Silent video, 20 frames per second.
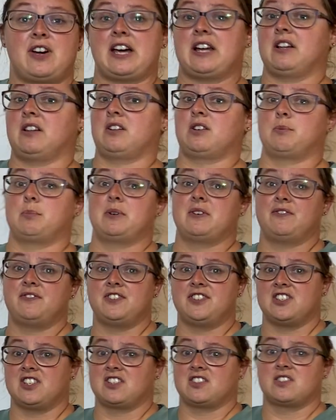a little bit of
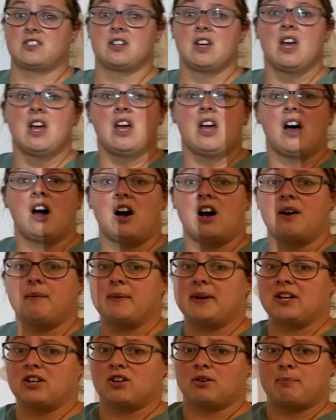physics
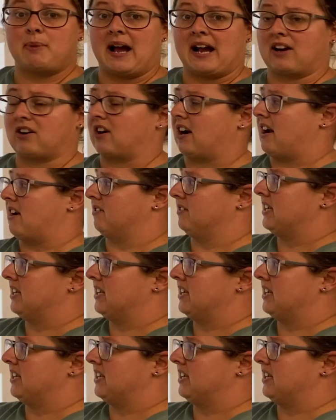in your background